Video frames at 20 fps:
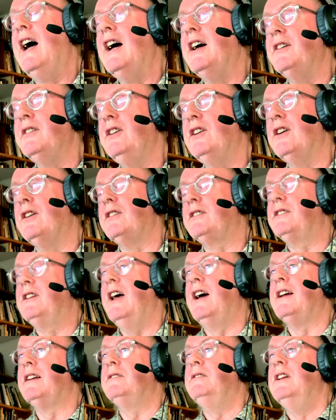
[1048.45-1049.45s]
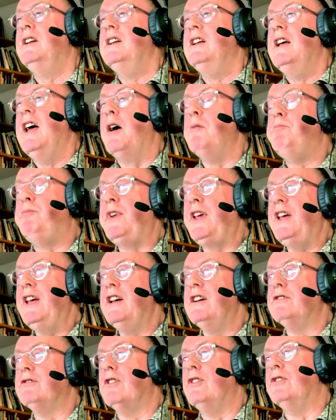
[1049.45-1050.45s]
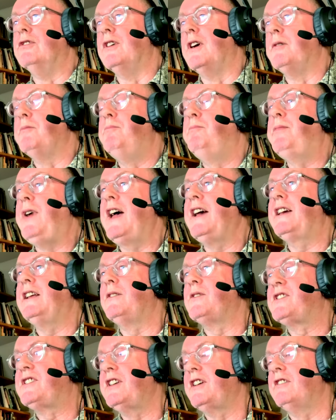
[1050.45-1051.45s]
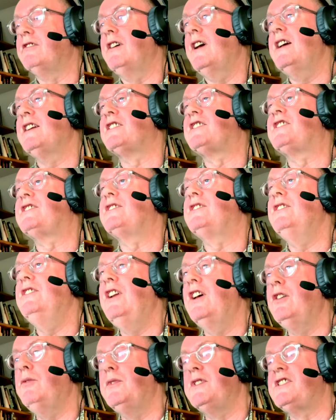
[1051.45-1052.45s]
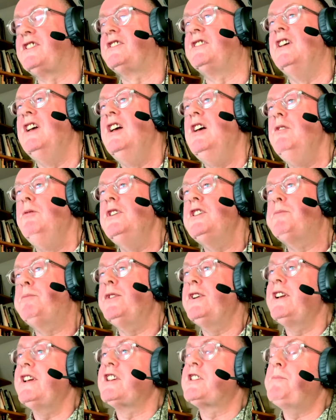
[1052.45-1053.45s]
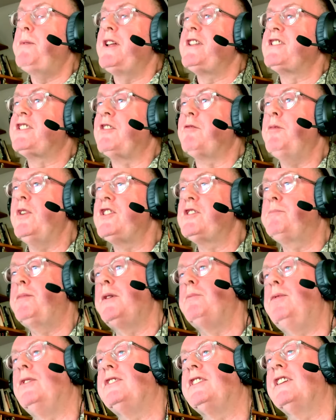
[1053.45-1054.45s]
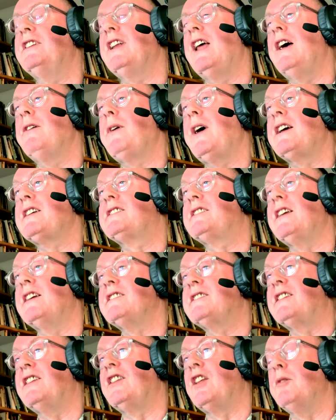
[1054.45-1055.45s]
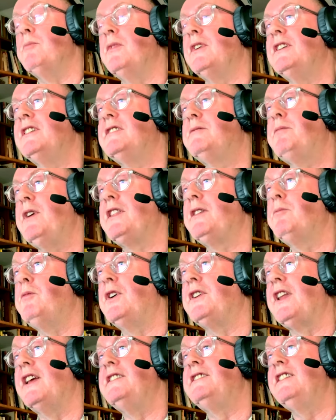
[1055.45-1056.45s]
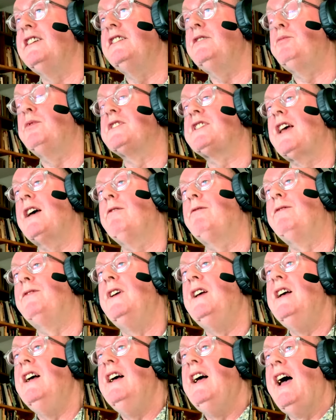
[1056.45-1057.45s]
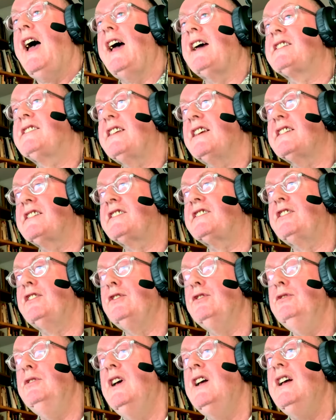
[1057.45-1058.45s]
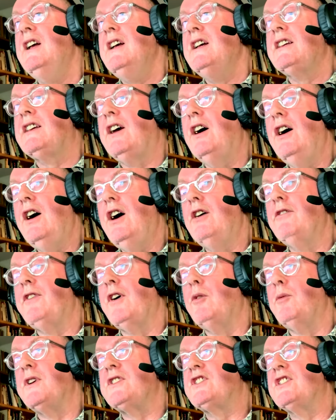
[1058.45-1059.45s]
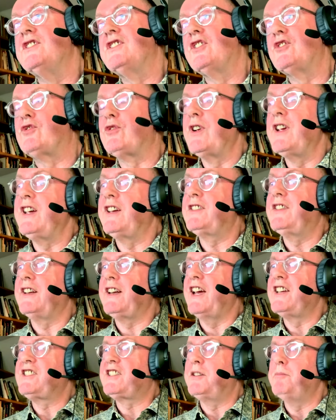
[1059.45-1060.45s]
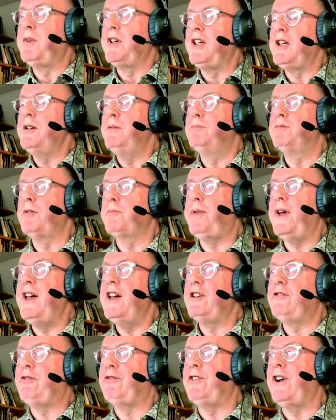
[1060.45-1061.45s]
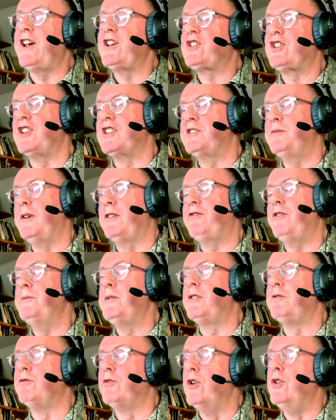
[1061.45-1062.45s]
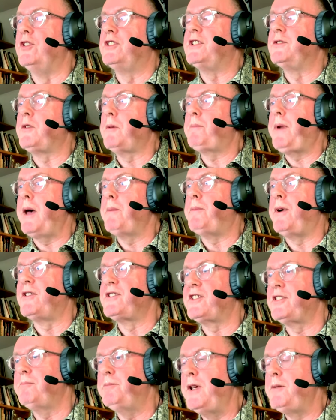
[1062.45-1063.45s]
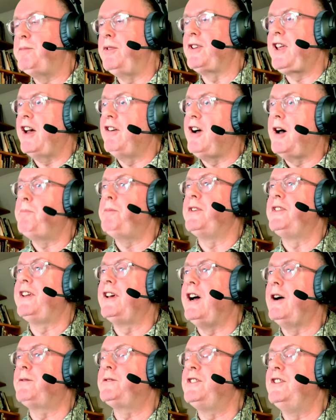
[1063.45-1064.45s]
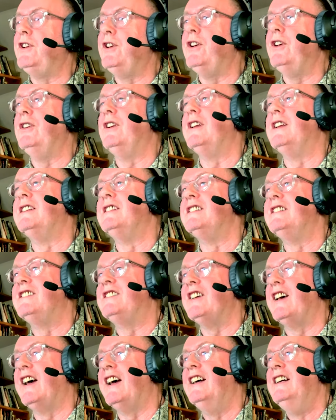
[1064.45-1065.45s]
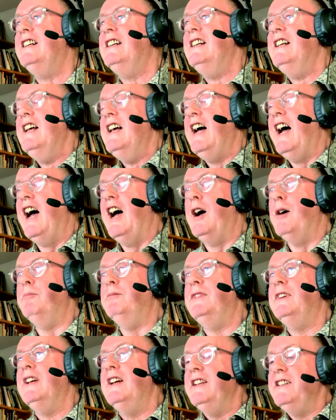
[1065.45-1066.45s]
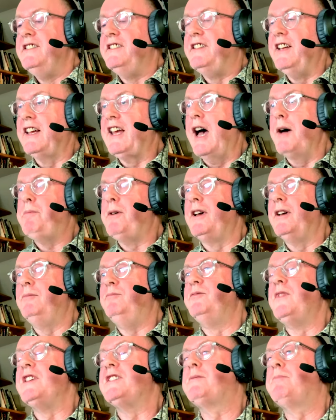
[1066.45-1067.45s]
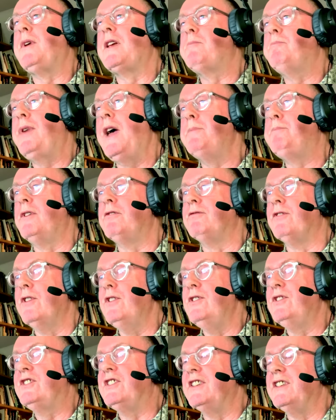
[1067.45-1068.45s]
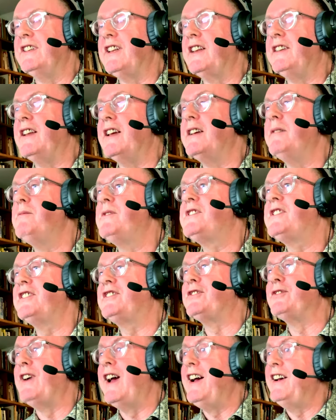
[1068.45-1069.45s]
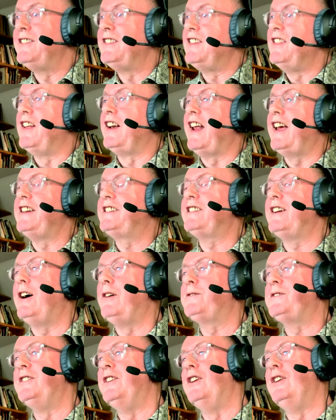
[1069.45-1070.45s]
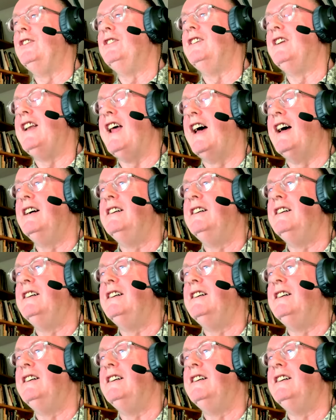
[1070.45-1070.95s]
you know, a beer or a packet of cigarettes, you know, was pretty expensive. Most people didn't have access to them. But what they did was have access to kava, which is a drink that has to be prepared fresh. It's from the root of a pepper. So people go up in the afternoon and dig up this big pepper root, and then they sit around in the late afternoon